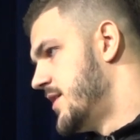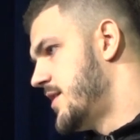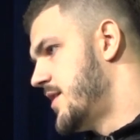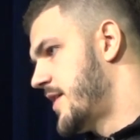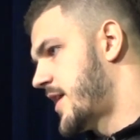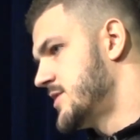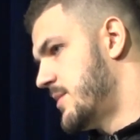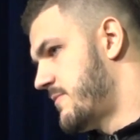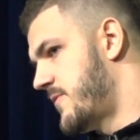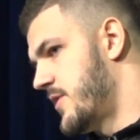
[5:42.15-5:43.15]
Uh, like I
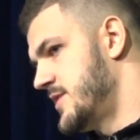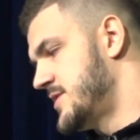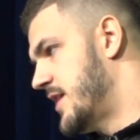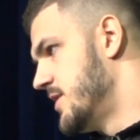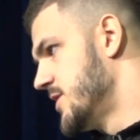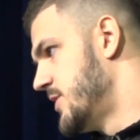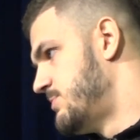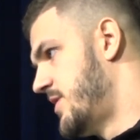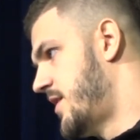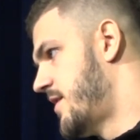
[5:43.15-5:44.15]
said before, his talent's always
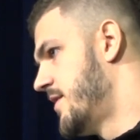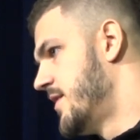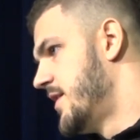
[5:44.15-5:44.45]
been there,